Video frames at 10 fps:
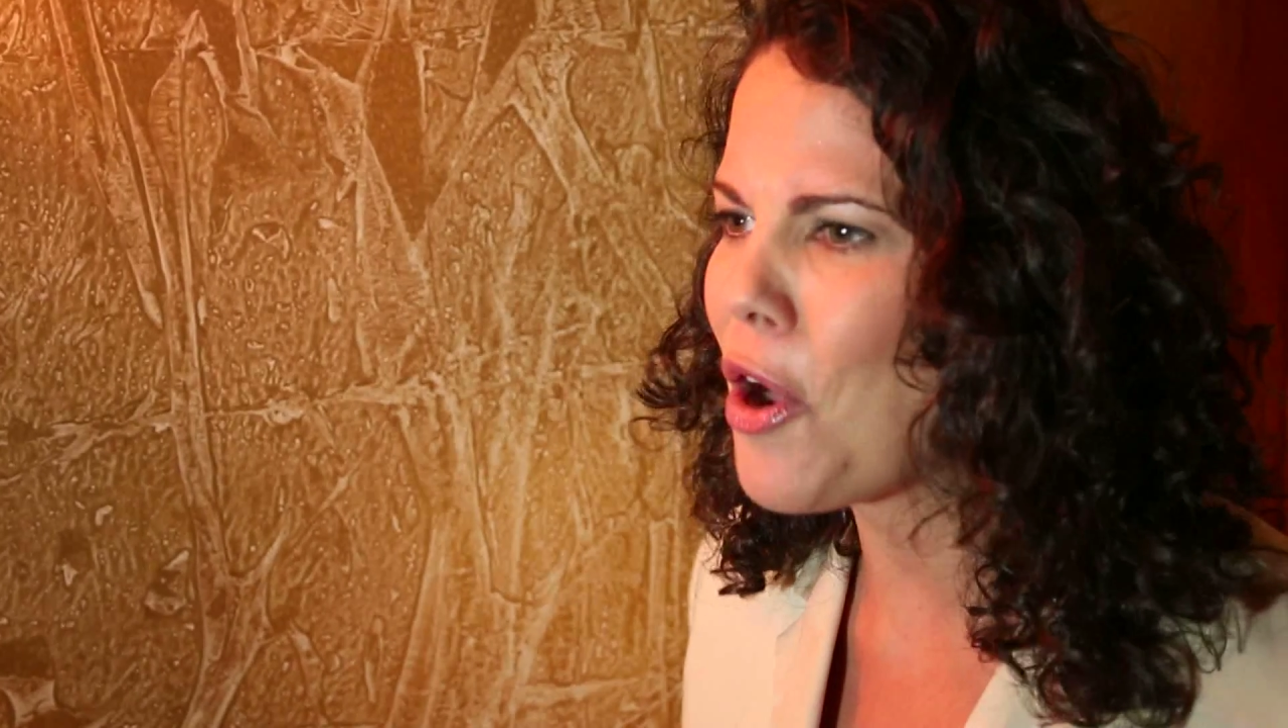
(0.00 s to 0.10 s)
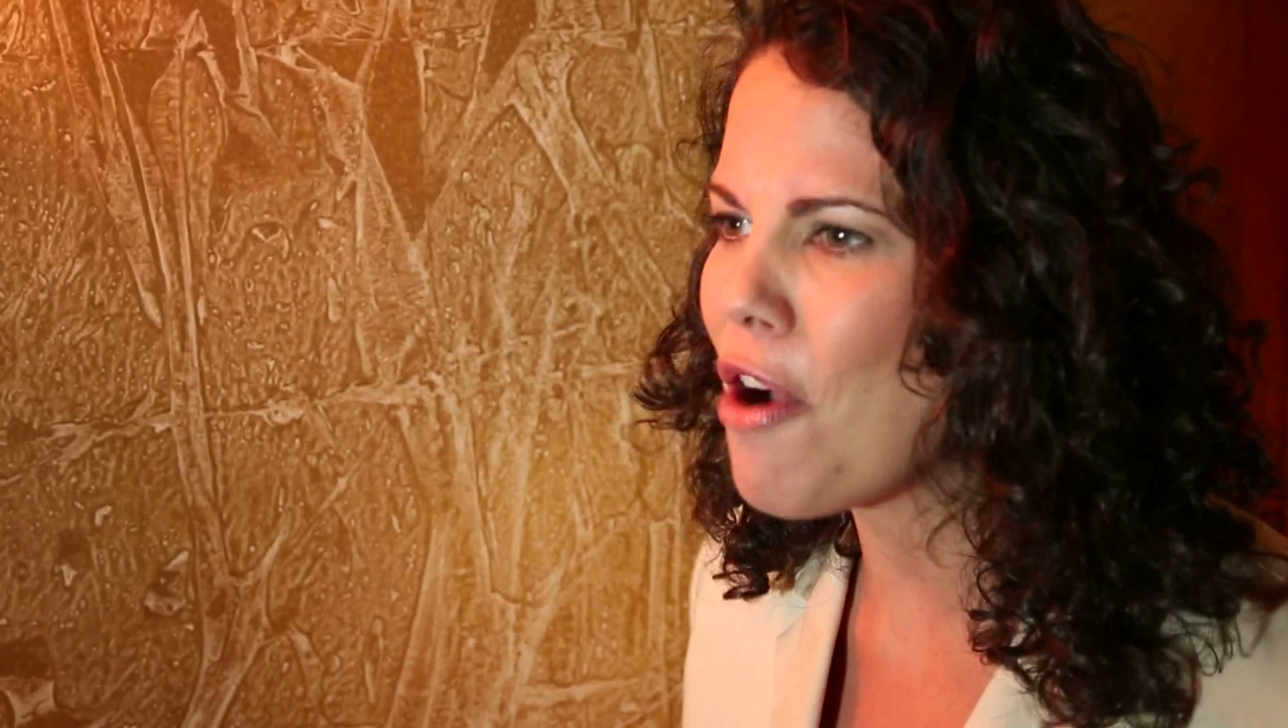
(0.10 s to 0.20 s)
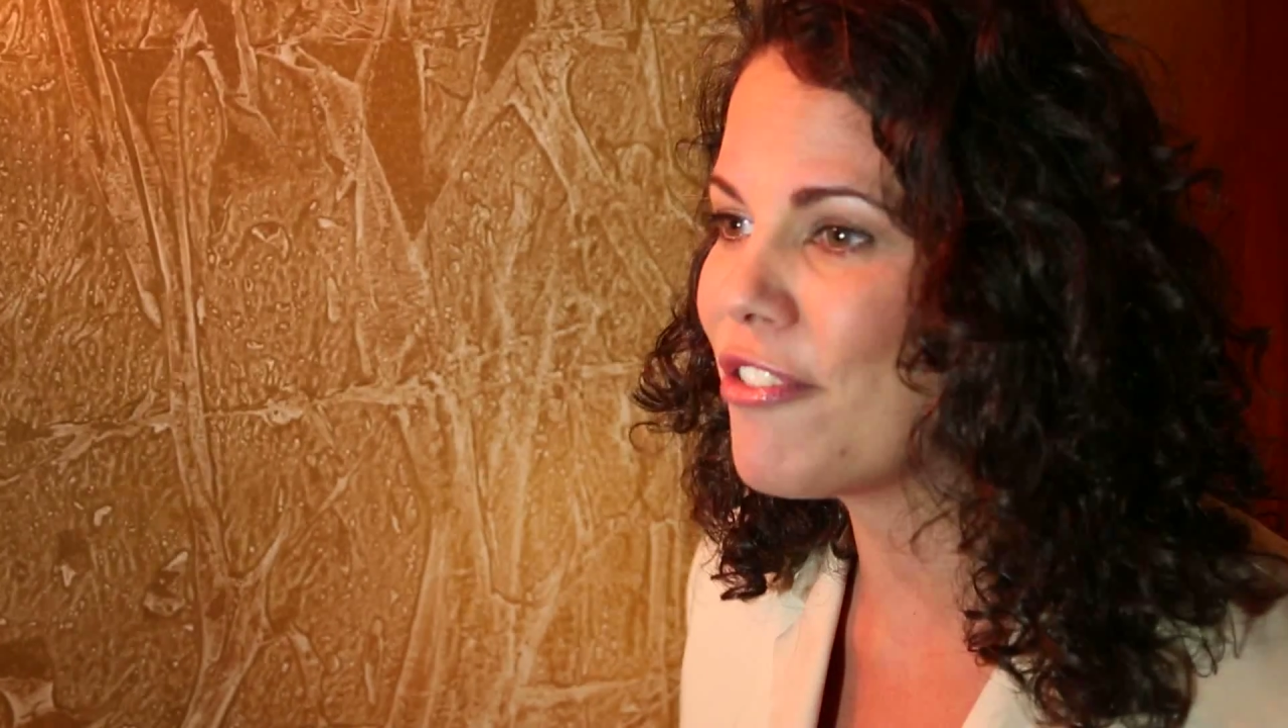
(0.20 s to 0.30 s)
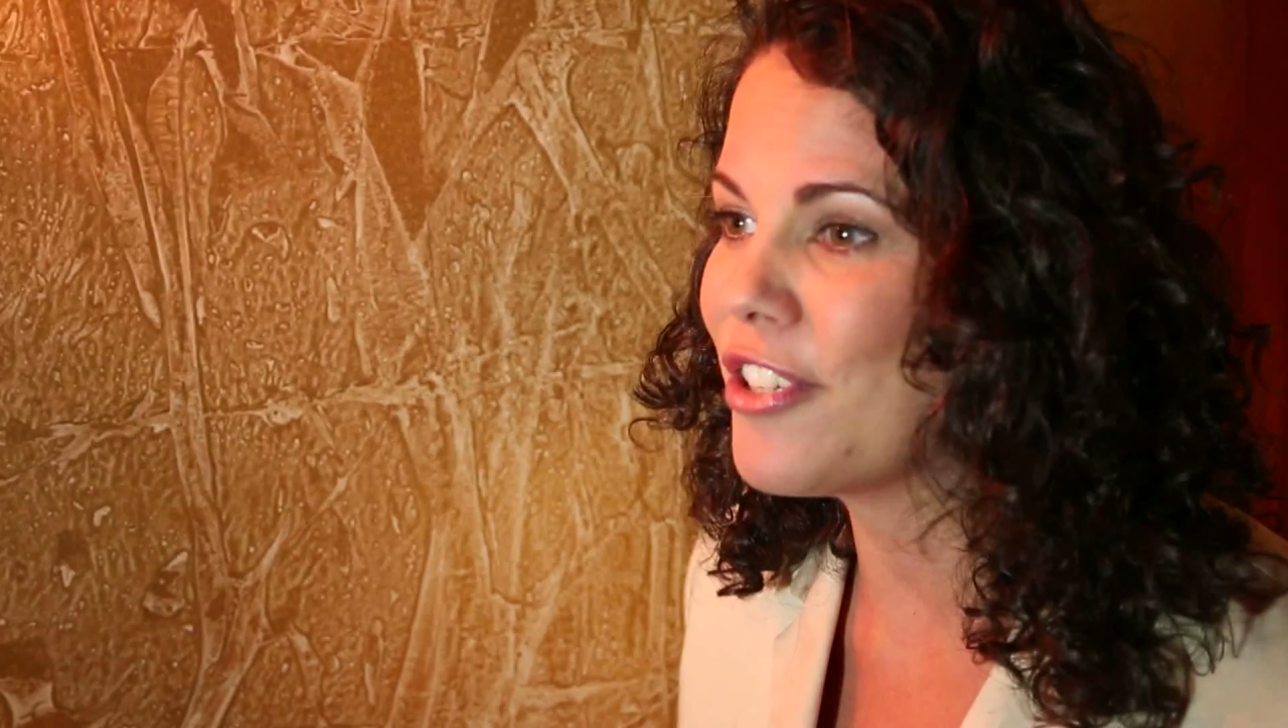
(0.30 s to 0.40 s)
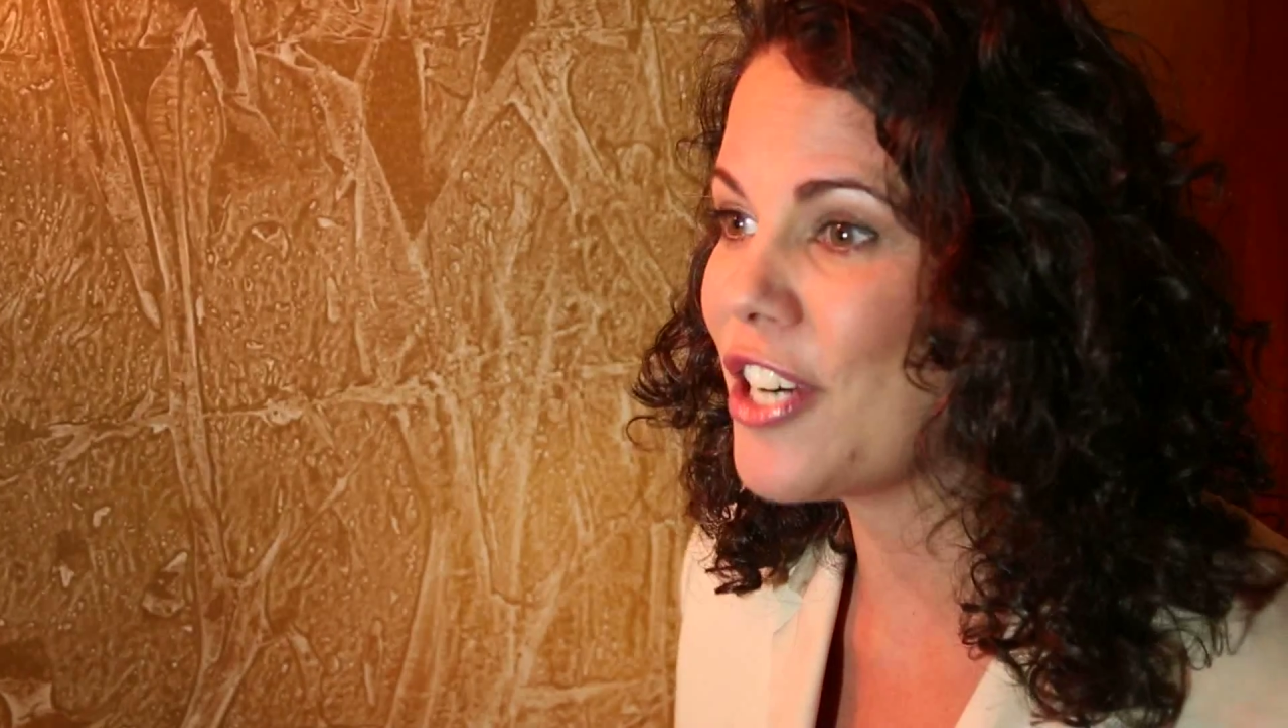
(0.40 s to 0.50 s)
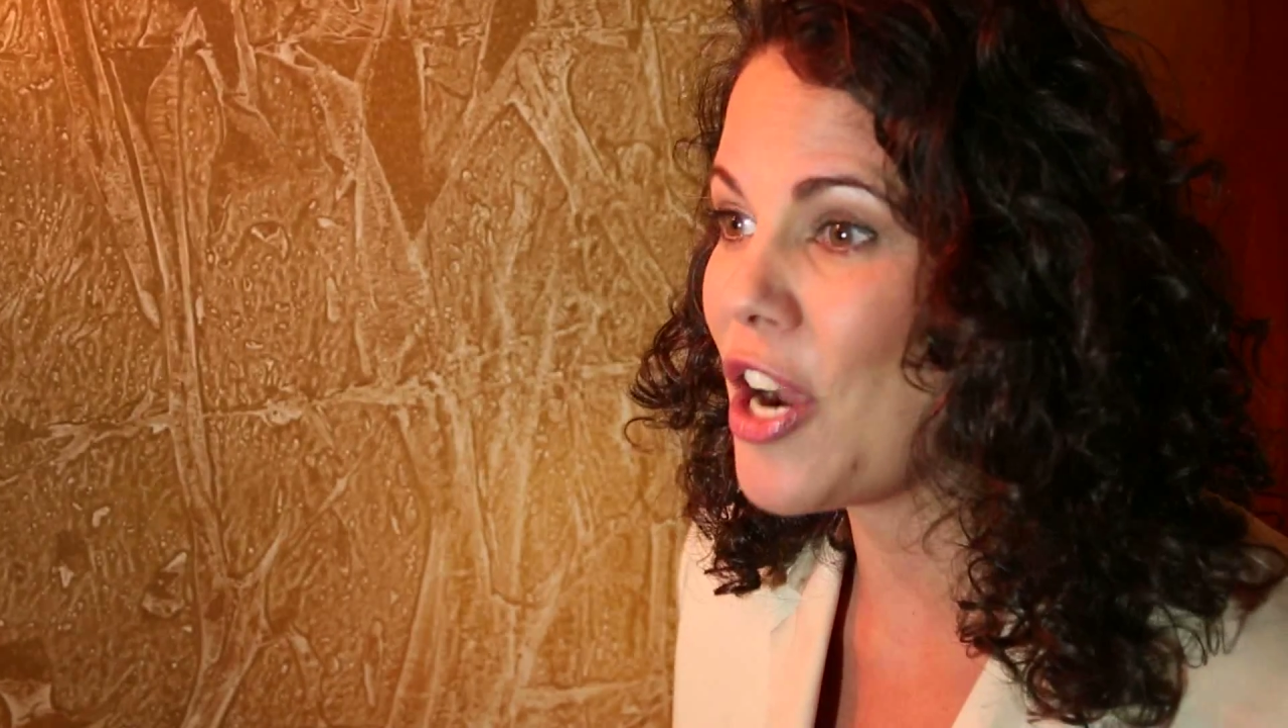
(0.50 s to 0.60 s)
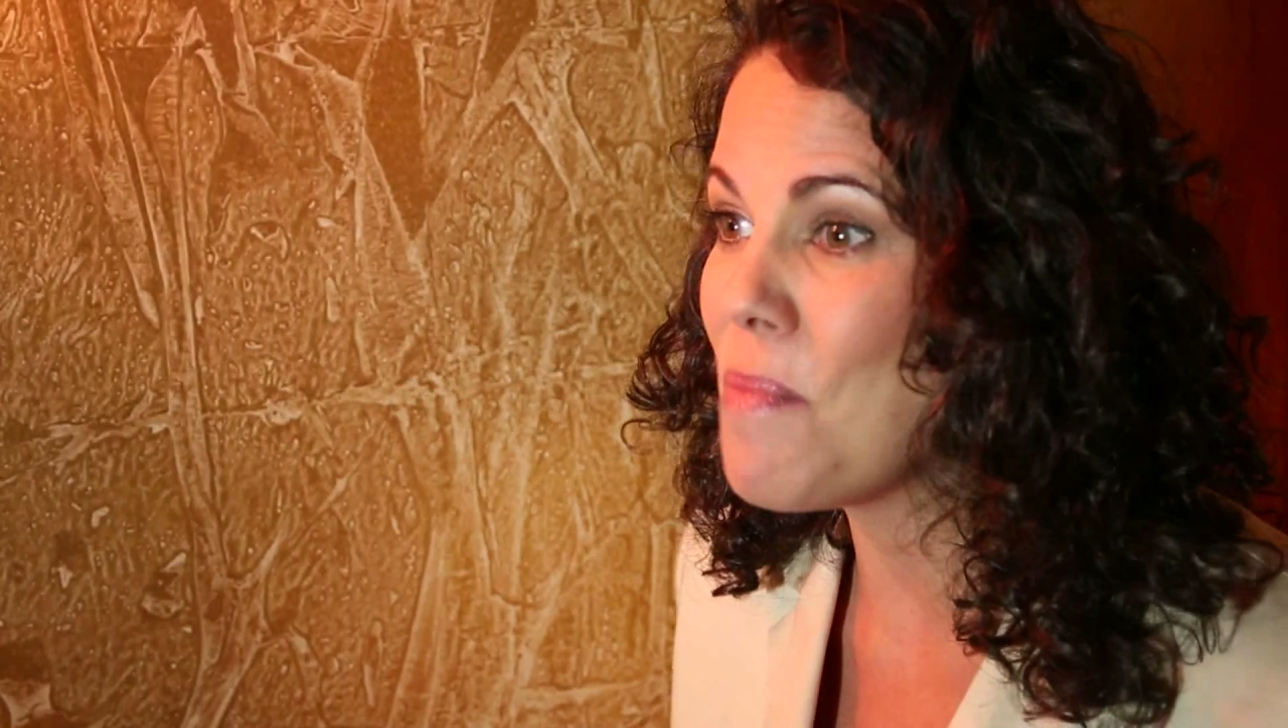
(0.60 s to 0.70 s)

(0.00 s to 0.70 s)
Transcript: offer